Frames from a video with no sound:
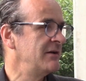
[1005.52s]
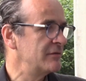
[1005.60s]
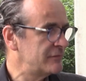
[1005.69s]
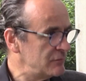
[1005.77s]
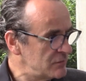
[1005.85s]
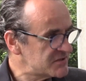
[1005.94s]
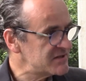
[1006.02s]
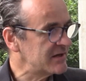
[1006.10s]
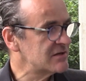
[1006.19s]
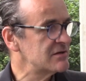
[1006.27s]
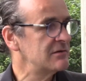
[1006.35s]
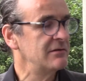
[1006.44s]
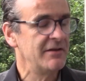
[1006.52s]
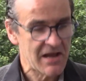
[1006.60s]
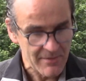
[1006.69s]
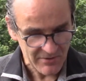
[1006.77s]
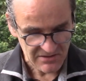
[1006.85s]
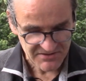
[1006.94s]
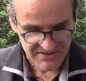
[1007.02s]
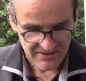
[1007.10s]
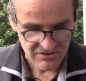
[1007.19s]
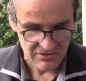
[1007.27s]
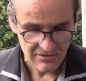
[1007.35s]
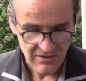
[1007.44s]
in the food sector, in the chemical
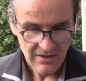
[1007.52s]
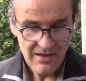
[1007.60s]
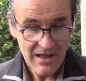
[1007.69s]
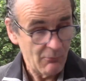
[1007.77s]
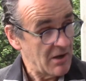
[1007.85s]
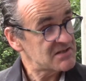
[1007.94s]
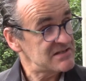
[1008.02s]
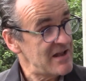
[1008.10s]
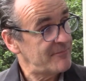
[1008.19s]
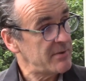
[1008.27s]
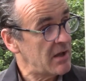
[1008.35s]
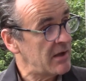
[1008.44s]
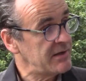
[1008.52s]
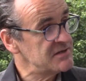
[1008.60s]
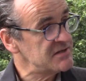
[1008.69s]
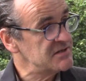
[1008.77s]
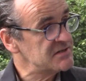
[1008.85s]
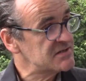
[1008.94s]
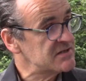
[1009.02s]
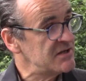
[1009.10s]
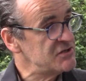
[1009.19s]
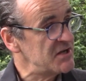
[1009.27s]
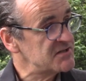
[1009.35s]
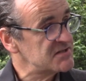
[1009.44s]
sector, and what's left behind is
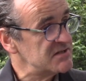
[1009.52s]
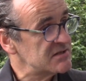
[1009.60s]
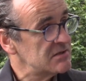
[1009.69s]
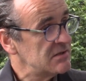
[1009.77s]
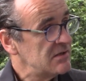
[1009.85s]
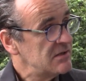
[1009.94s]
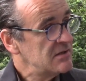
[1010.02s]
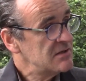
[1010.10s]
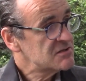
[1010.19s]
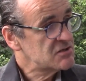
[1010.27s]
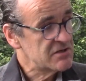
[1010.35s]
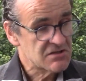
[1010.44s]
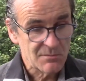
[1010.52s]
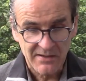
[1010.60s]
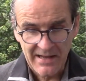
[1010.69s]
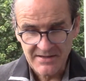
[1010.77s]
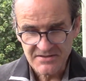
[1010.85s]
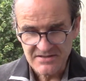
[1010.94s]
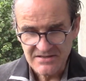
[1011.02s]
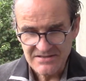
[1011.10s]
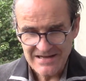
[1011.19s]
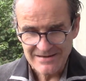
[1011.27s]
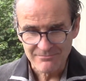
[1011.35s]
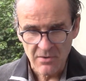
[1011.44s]
digested. So there's a plant in
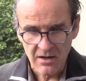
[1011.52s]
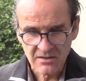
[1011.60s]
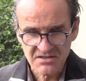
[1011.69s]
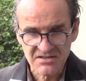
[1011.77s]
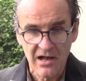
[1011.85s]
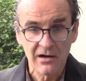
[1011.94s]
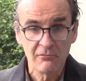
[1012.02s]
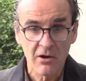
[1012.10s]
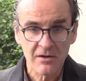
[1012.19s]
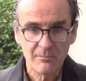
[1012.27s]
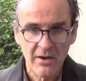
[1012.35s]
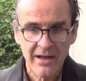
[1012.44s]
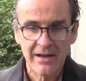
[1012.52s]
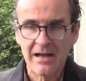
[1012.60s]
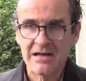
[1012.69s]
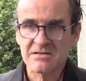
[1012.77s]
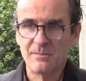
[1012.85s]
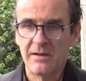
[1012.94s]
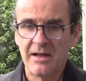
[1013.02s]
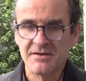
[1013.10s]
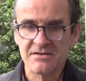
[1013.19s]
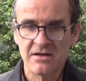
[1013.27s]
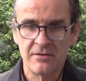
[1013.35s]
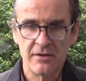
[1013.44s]
Denmark, Solrod biogas
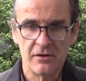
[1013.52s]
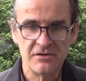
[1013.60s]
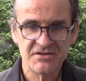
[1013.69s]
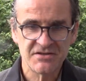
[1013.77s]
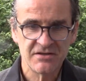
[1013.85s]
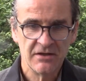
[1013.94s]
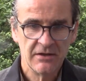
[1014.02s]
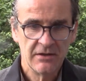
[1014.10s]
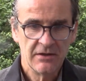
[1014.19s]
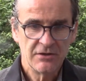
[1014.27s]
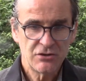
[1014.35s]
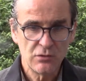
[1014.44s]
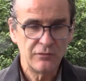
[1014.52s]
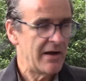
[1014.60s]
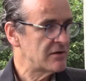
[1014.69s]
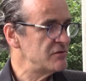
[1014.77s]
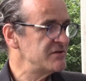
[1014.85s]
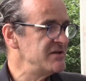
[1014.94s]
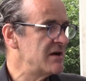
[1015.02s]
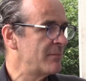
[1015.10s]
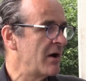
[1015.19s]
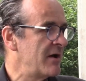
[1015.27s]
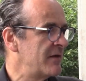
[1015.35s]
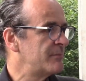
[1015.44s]
plant, and there's two factories
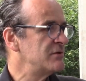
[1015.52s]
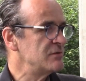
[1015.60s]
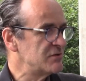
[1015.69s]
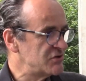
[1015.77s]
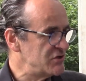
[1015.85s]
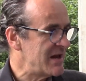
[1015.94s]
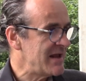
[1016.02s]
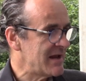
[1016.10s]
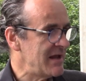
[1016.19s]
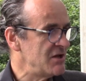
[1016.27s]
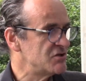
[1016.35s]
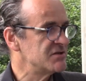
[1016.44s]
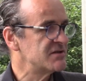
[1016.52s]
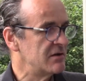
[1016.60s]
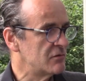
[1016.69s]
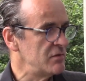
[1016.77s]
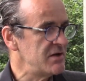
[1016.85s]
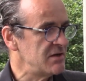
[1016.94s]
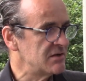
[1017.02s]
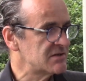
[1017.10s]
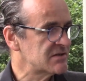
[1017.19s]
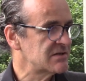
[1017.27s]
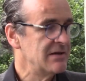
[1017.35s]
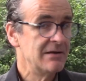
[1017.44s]
nearby that produce gelling agents and
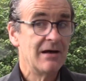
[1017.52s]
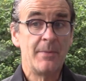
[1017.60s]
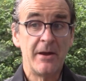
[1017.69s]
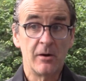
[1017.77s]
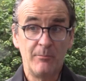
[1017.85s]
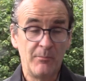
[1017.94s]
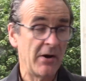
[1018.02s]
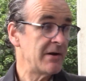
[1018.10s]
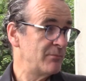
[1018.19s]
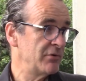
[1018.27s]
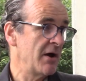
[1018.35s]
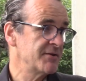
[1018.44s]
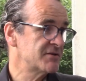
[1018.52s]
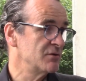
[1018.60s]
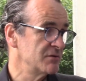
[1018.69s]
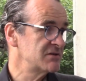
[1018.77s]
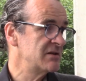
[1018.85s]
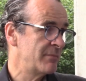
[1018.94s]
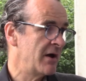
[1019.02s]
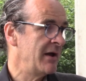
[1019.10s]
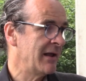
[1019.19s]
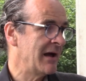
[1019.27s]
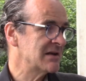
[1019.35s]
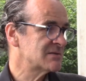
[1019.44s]
ingredients, and their byproduct goes to the
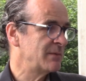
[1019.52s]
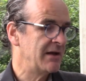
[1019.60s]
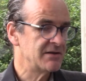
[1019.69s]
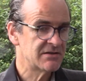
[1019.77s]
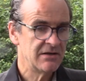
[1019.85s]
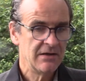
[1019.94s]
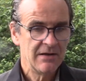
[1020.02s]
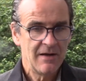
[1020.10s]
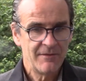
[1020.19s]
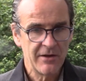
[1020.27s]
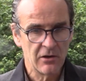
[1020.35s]
biogas plant. They